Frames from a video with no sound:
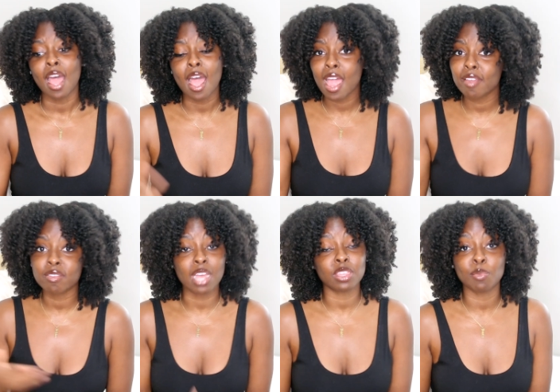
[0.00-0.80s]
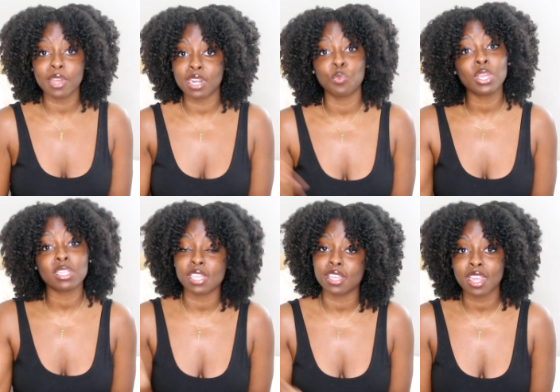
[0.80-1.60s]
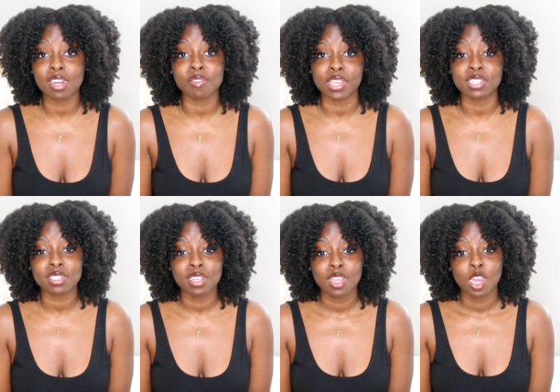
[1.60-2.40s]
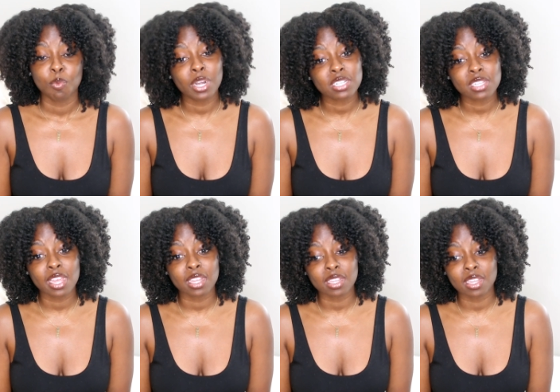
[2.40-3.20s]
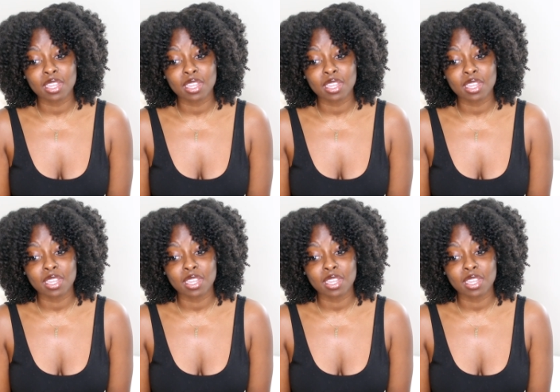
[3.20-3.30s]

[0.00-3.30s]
I've got the money. We can take care of this. But it's like,